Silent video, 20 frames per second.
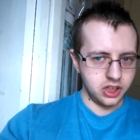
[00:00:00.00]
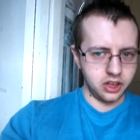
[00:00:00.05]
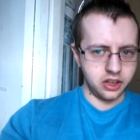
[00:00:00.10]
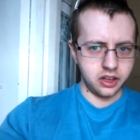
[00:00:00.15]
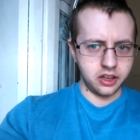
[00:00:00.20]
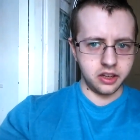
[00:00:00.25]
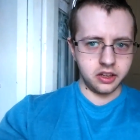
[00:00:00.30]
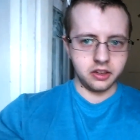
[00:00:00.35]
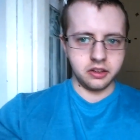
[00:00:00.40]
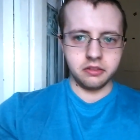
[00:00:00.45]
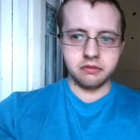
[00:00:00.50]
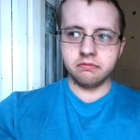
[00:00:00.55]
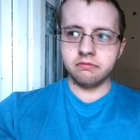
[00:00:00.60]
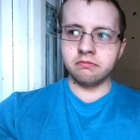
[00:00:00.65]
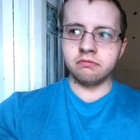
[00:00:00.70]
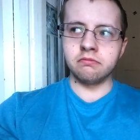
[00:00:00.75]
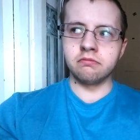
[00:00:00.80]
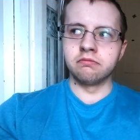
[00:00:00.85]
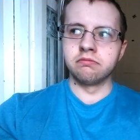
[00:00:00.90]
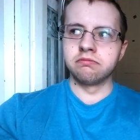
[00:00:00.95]

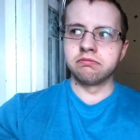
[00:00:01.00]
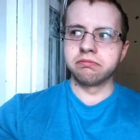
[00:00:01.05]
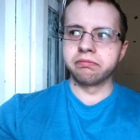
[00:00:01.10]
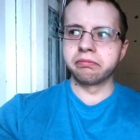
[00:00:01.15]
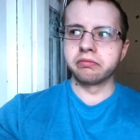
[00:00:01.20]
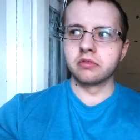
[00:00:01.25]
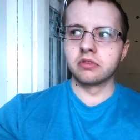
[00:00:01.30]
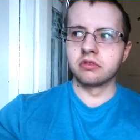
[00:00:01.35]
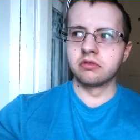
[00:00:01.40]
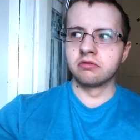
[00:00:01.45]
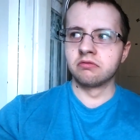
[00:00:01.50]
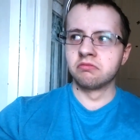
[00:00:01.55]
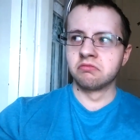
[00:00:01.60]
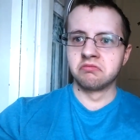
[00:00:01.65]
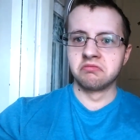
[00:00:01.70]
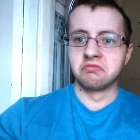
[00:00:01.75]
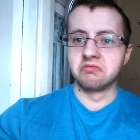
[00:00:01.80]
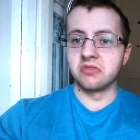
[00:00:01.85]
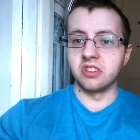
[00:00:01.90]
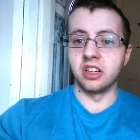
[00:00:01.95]
Um,
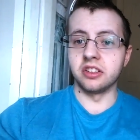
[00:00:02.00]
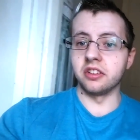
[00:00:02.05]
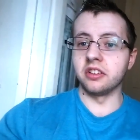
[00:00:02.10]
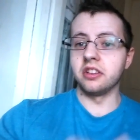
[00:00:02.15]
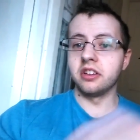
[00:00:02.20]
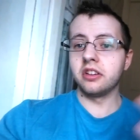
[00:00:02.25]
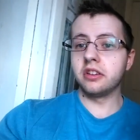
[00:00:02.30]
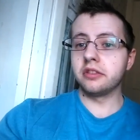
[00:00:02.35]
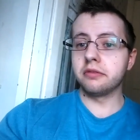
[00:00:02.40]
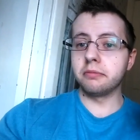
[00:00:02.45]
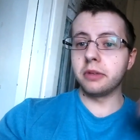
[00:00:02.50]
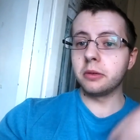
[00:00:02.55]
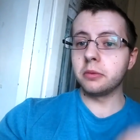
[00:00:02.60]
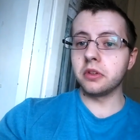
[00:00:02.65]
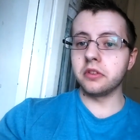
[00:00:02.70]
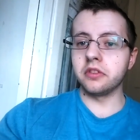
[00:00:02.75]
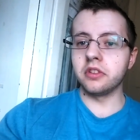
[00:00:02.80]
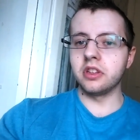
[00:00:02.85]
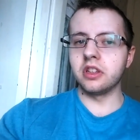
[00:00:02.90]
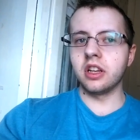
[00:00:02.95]
I don't know,
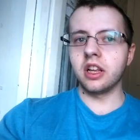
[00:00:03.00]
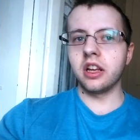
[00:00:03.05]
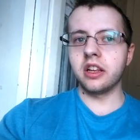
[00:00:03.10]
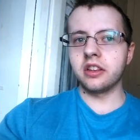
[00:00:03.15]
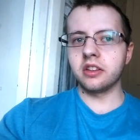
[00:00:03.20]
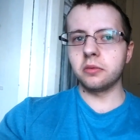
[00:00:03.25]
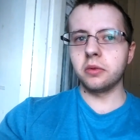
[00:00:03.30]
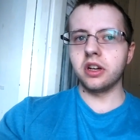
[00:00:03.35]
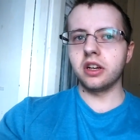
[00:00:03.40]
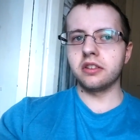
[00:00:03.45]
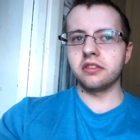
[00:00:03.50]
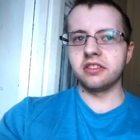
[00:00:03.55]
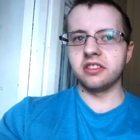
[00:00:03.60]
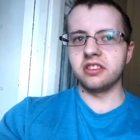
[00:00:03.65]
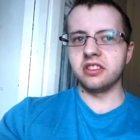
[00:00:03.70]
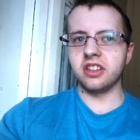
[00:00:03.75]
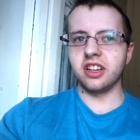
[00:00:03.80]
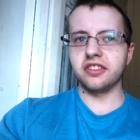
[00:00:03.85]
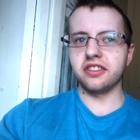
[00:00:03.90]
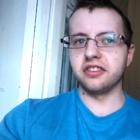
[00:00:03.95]
maybe you learn the word for
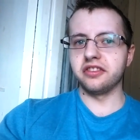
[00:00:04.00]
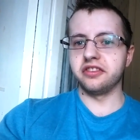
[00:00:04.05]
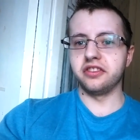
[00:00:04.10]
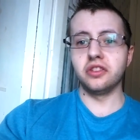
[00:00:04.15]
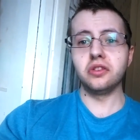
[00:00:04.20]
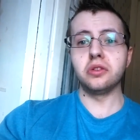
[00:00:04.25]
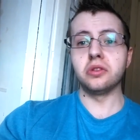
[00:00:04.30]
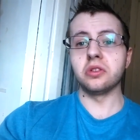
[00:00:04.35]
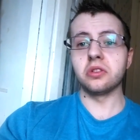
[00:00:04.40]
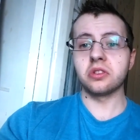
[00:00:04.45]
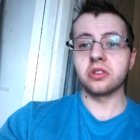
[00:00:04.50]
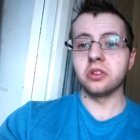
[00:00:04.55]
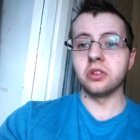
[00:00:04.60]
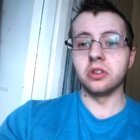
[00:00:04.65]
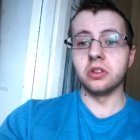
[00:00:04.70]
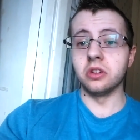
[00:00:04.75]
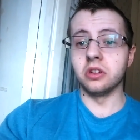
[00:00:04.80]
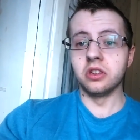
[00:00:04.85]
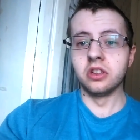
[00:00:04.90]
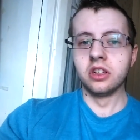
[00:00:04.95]
knife and fork
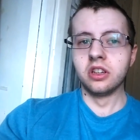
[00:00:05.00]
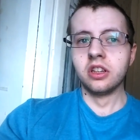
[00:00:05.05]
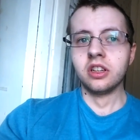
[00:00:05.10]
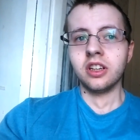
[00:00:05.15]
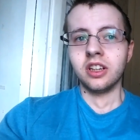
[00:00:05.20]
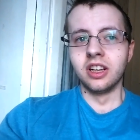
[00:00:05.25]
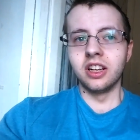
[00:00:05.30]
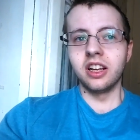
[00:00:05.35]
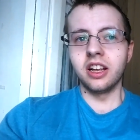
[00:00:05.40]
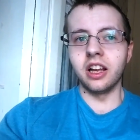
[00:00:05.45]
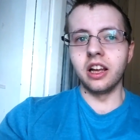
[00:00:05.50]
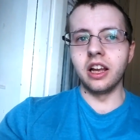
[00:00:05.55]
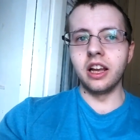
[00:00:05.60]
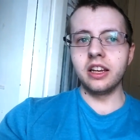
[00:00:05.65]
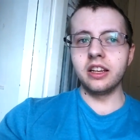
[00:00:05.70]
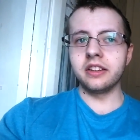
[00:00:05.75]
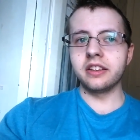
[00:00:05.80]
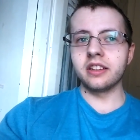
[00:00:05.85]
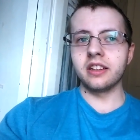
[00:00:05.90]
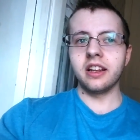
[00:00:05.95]
or
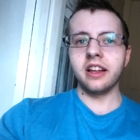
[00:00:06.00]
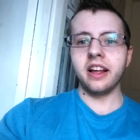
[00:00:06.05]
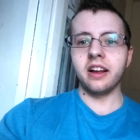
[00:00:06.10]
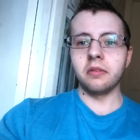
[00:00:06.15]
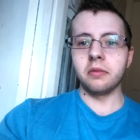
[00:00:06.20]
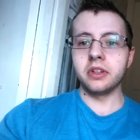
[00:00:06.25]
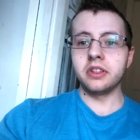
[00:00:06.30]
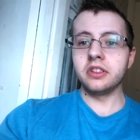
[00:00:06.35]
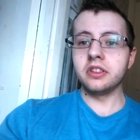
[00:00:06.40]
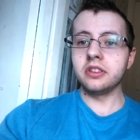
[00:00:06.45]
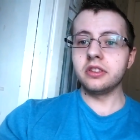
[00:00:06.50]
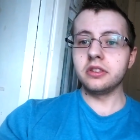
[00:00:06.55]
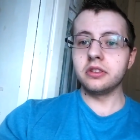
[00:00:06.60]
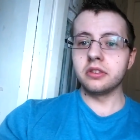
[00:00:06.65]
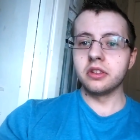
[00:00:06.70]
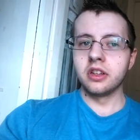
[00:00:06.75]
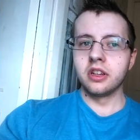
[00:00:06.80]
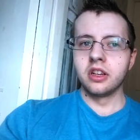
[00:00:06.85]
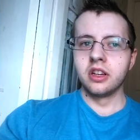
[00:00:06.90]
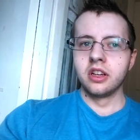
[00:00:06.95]
anything like that. When
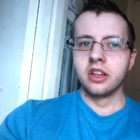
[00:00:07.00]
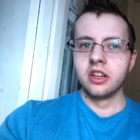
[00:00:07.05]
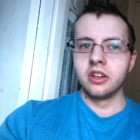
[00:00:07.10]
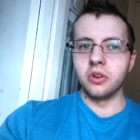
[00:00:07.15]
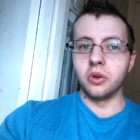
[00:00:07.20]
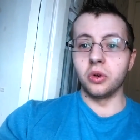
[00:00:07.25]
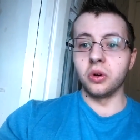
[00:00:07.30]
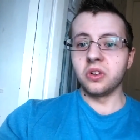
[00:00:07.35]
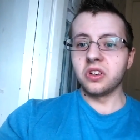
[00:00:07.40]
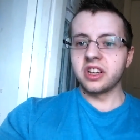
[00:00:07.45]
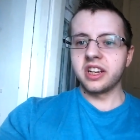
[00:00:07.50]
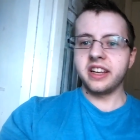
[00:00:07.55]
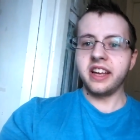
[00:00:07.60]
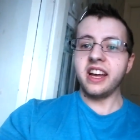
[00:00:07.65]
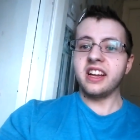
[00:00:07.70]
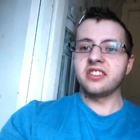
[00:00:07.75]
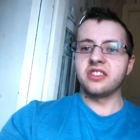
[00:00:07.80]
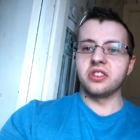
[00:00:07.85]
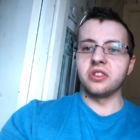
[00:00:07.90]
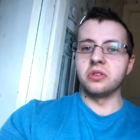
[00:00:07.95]
you, or
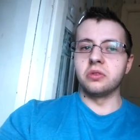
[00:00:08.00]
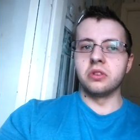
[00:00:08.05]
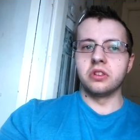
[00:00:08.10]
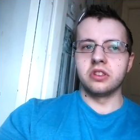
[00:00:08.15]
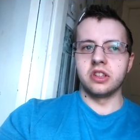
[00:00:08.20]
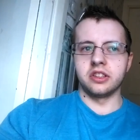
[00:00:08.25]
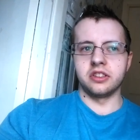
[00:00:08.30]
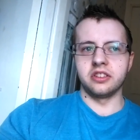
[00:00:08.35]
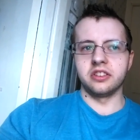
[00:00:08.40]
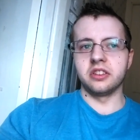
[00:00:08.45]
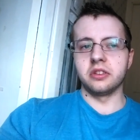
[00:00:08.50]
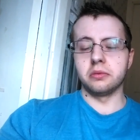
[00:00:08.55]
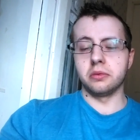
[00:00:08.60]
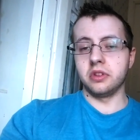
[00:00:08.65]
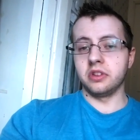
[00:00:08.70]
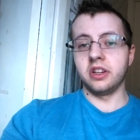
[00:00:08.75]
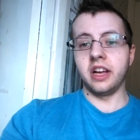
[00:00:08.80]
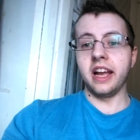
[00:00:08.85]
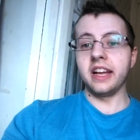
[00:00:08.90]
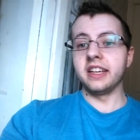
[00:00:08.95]
kettle, I don't know
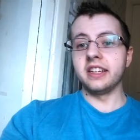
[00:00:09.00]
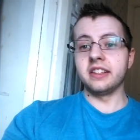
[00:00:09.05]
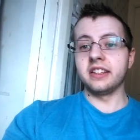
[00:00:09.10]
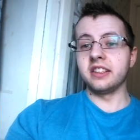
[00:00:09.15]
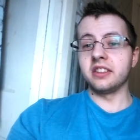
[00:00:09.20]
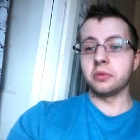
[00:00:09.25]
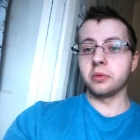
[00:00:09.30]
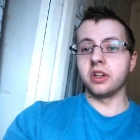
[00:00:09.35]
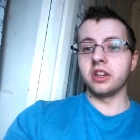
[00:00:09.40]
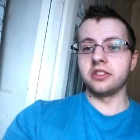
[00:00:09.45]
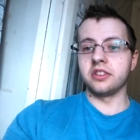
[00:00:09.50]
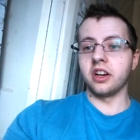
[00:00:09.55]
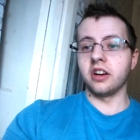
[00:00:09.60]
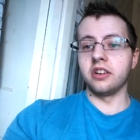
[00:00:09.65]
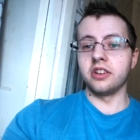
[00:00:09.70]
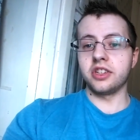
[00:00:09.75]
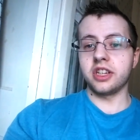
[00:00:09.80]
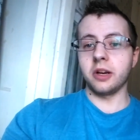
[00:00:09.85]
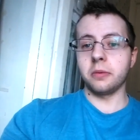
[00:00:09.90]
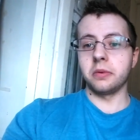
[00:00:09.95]
what any of these words
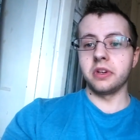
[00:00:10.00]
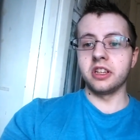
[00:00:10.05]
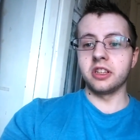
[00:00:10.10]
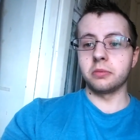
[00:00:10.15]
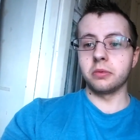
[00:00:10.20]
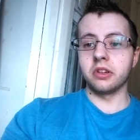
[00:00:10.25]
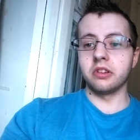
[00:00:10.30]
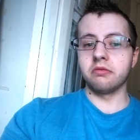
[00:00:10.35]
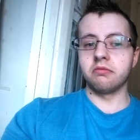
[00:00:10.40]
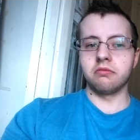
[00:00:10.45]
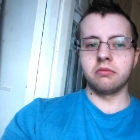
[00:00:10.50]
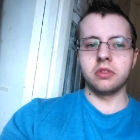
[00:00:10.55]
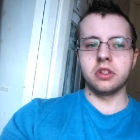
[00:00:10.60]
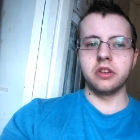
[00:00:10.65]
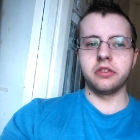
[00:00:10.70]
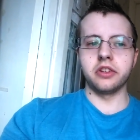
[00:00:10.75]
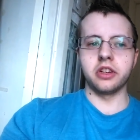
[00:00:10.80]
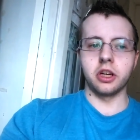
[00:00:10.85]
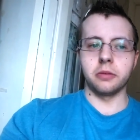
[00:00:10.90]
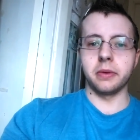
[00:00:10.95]
are in Japanese, but
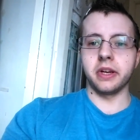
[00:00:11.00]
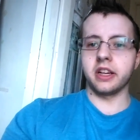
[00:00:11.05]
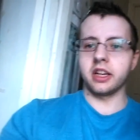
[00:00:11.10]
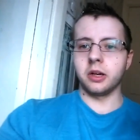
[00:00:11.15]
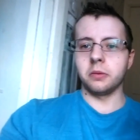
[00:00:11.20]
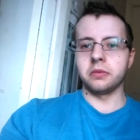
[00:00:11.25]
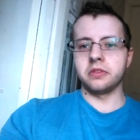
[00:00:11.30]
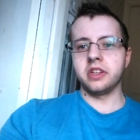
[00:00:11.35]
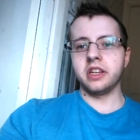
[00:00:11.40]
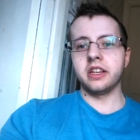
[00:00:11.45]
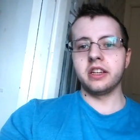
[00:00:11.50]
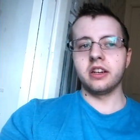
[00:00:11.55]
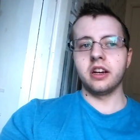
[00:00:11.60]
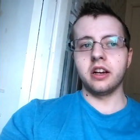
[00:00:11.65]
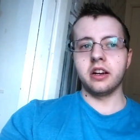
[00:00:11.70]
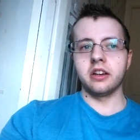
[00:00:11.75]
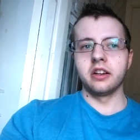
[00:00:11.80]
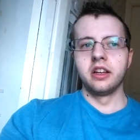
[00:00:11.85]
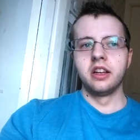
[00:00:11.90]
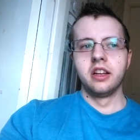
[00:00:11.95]
if you go make a cup of tea,
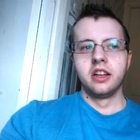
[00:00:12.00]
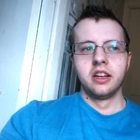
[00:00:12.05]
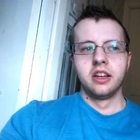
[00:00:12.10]
ah,